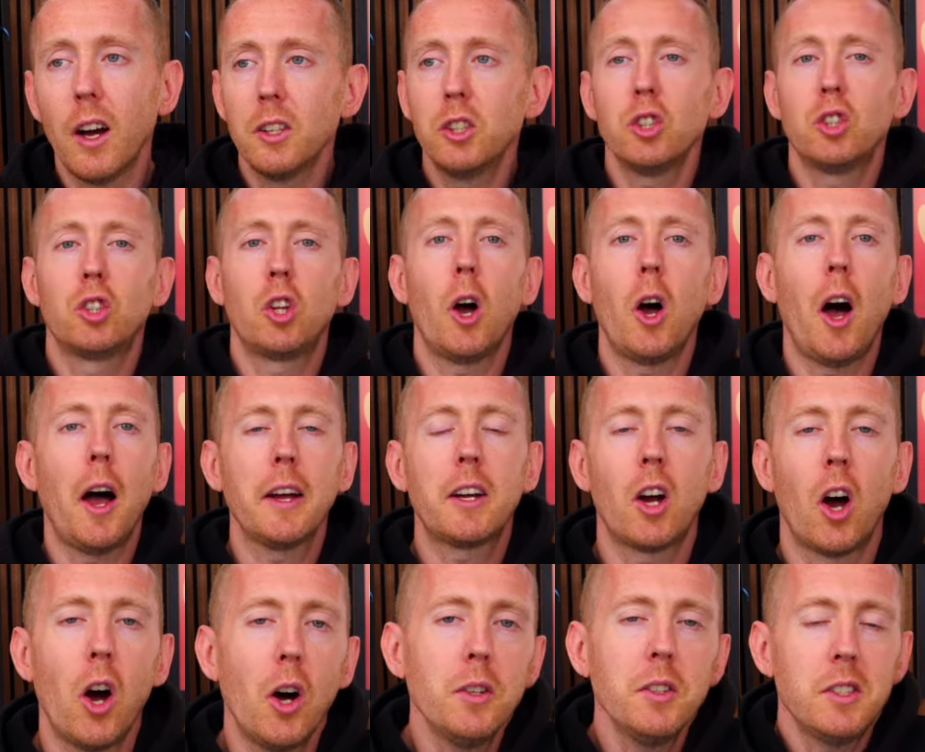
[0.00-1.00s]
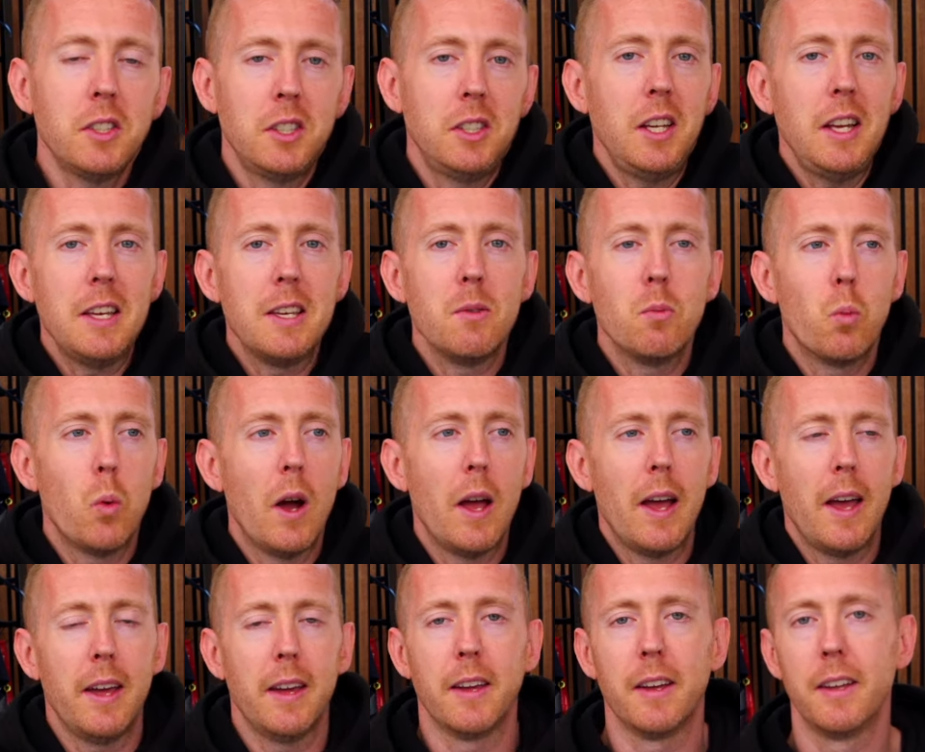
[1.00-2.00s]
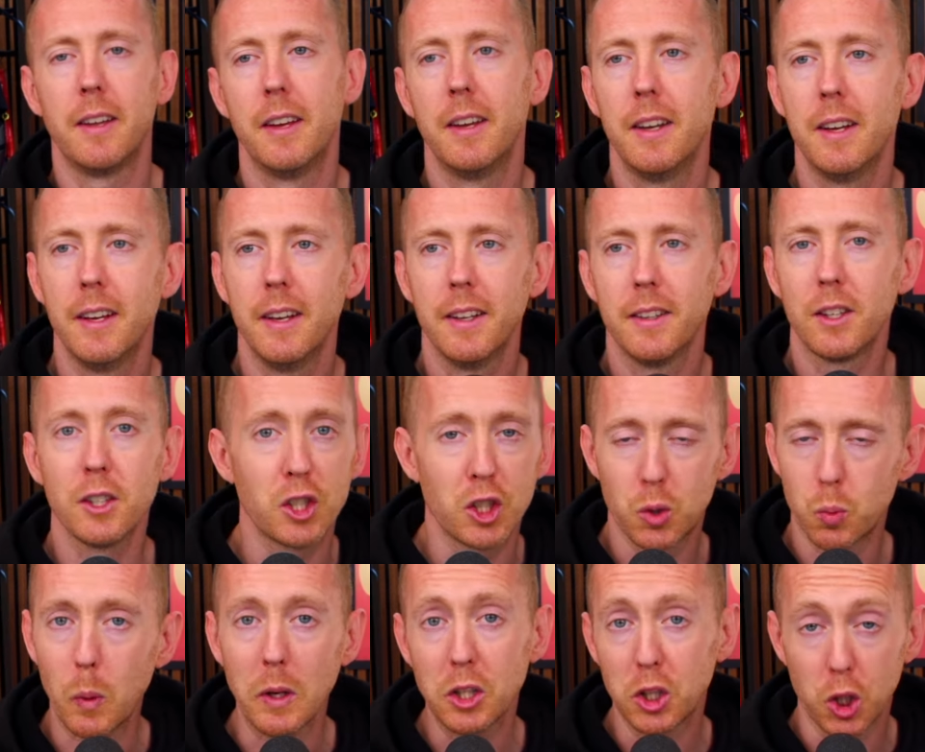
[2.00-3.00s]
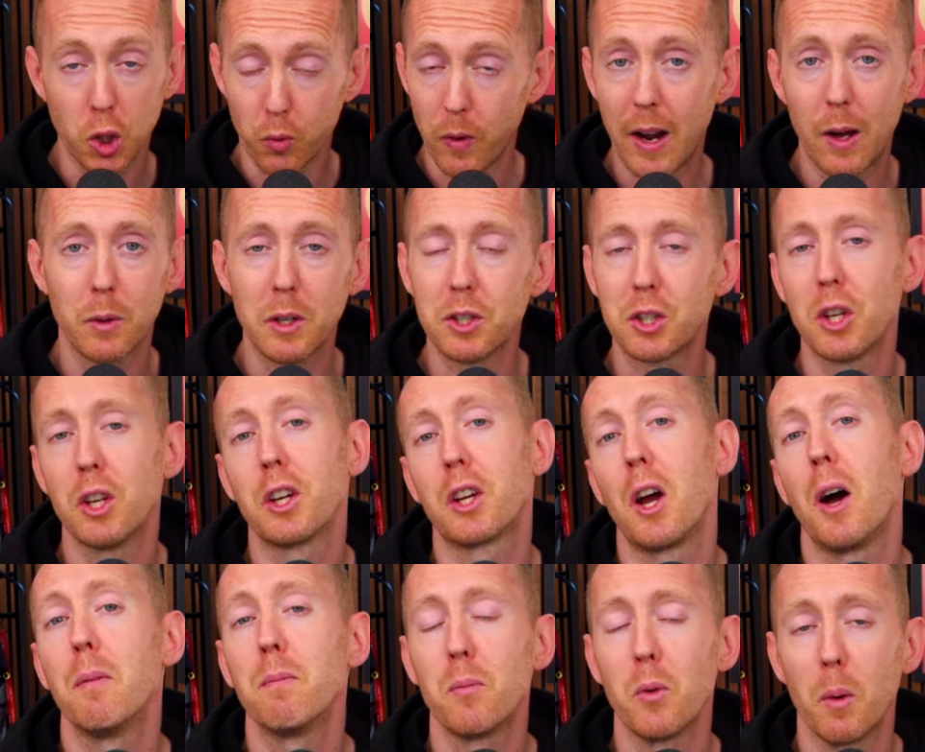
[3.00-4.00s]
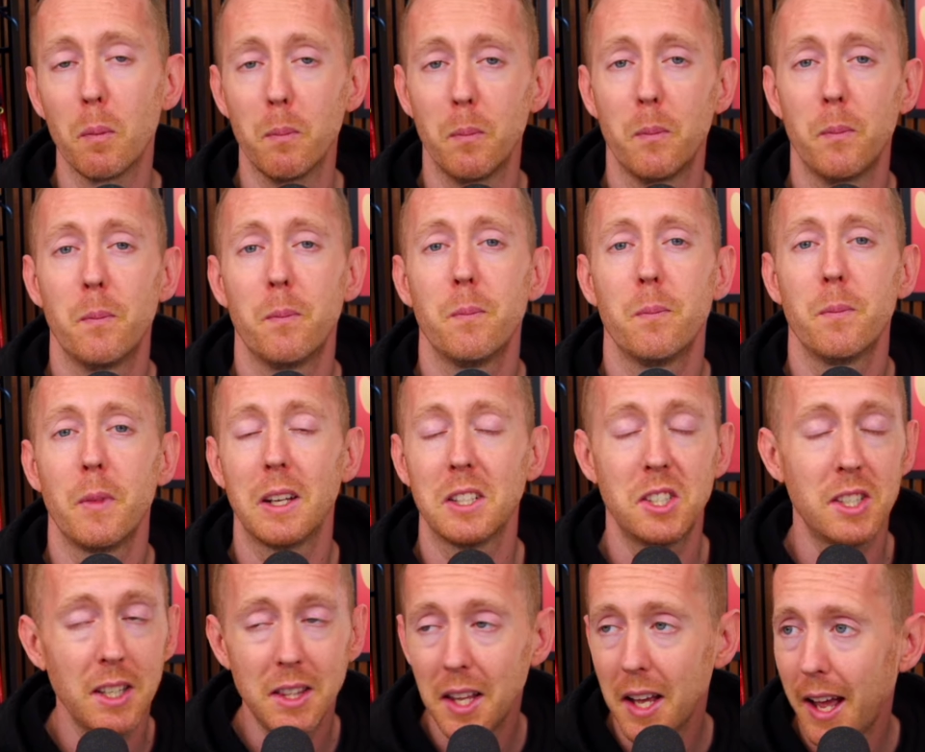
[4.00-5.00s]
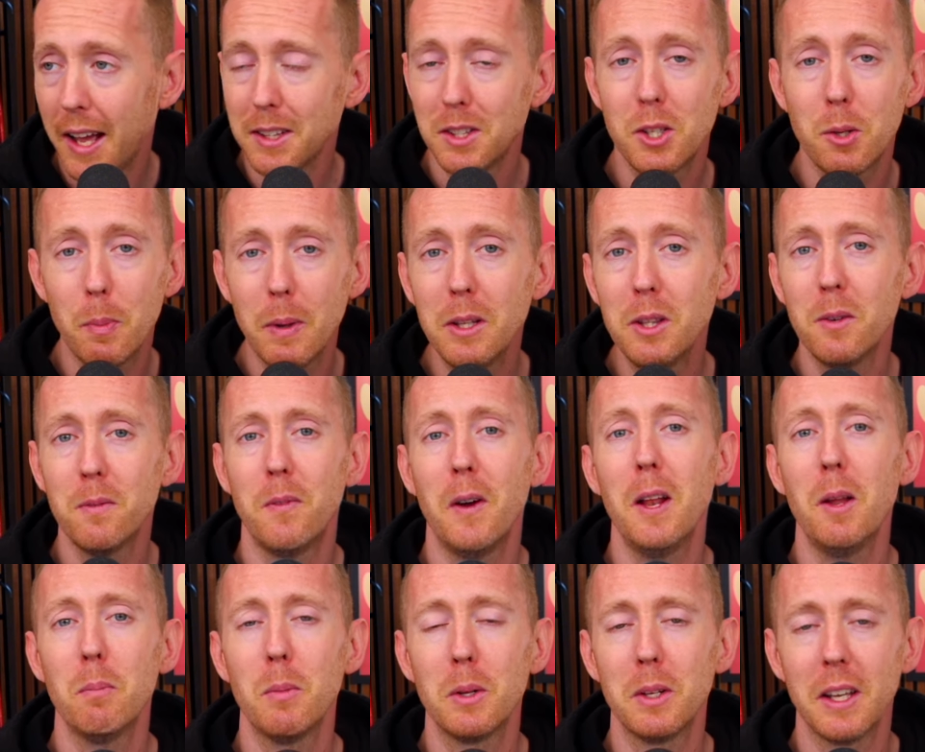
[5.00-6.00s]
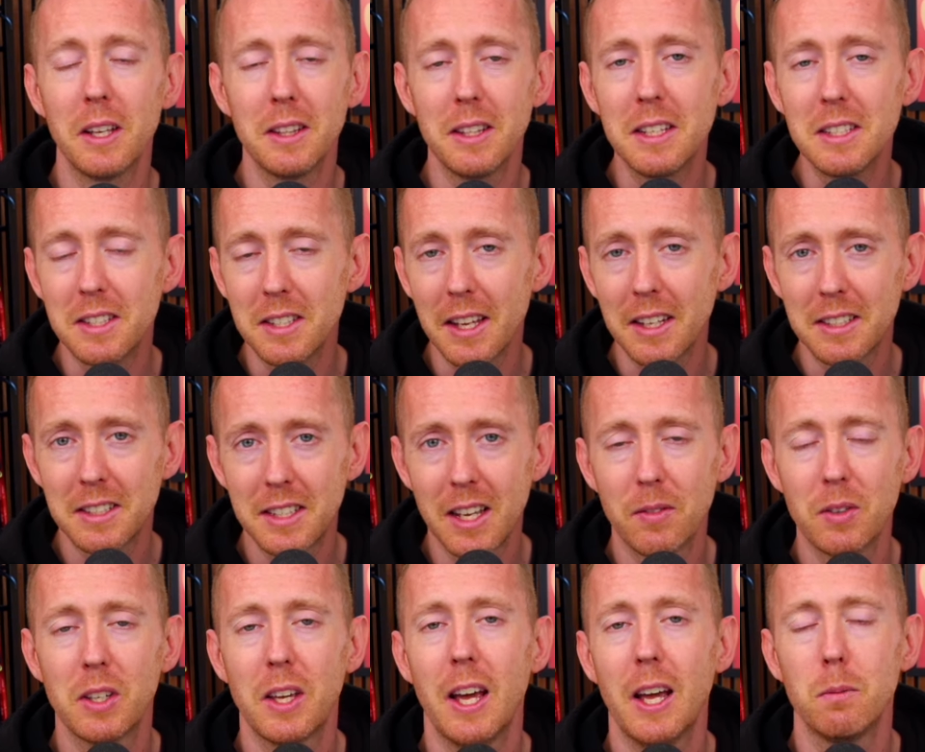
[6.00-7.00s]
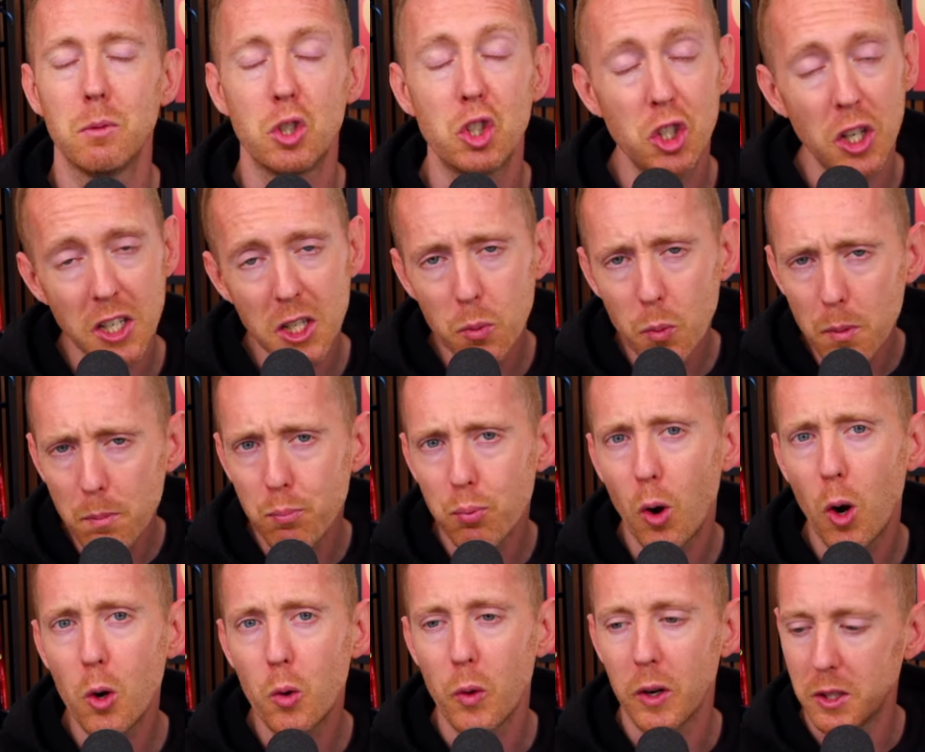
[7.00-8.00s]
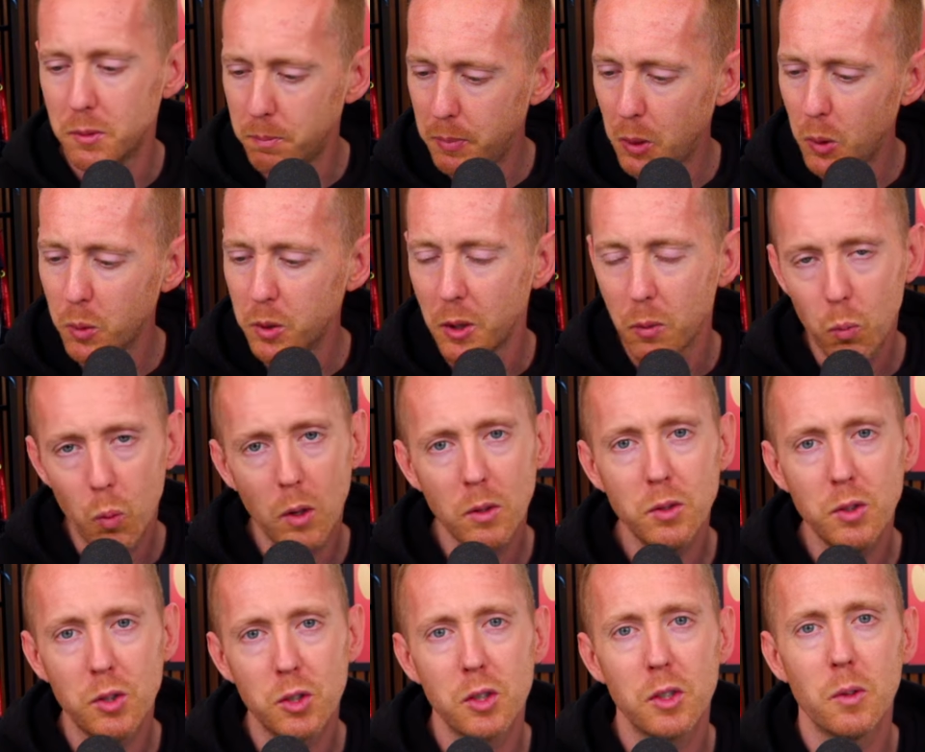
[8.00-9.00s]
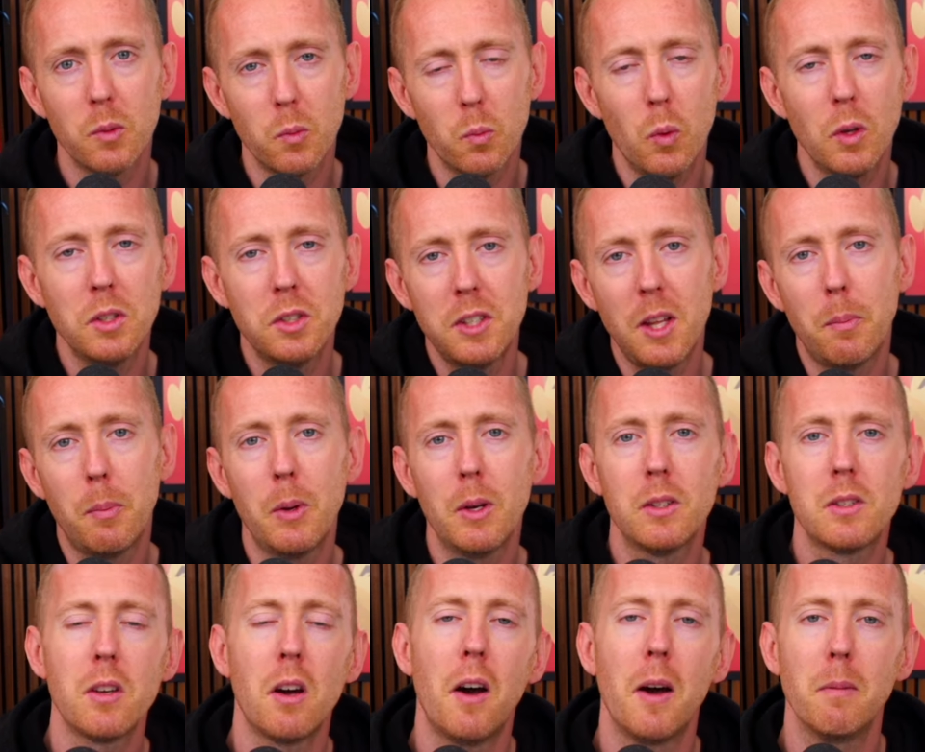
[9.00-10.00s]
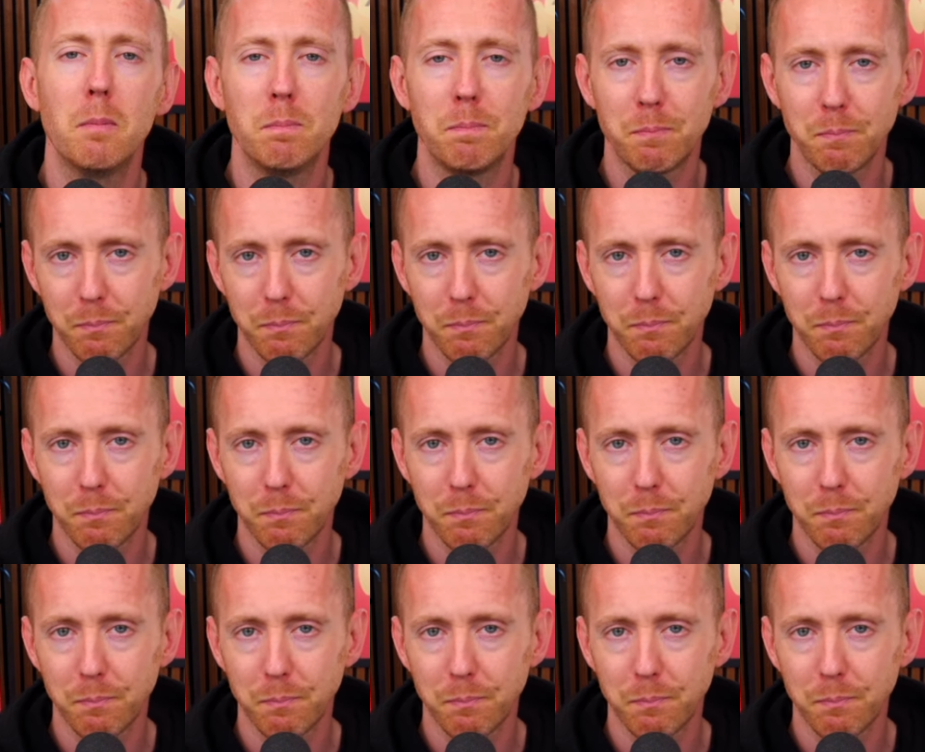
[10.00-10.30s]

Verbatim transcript: I just, I can't see where the switch around is going to come from. I said there had to be development in these next seven games. Genuine progress. Build it once, one step at a time.